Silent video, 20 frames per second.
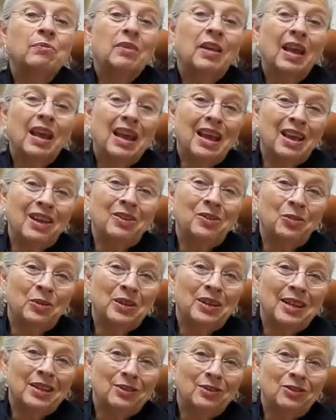and
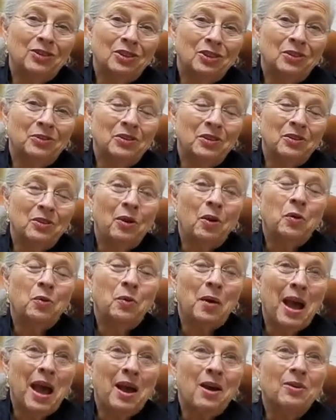when other children are
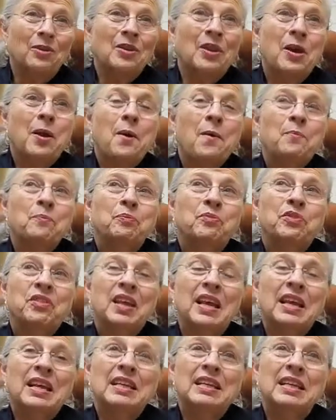around.
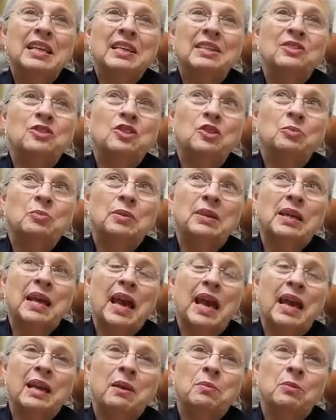They need to be
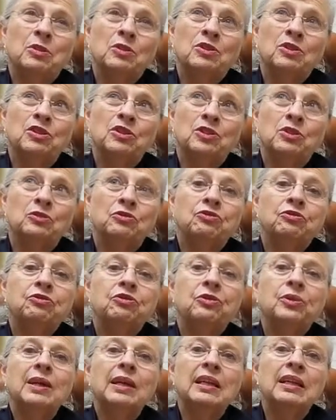able to
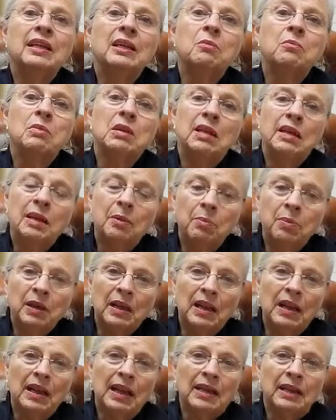freely
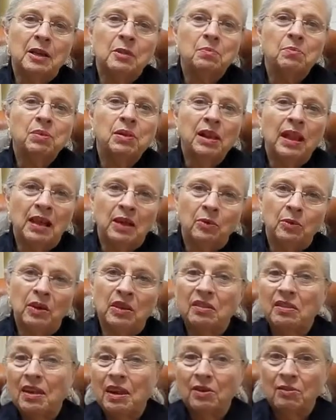manipulate and play
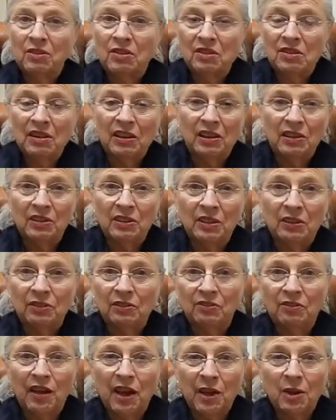with everything in their
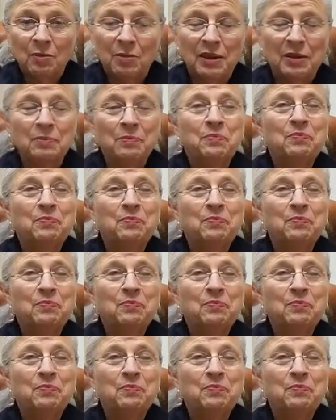environment,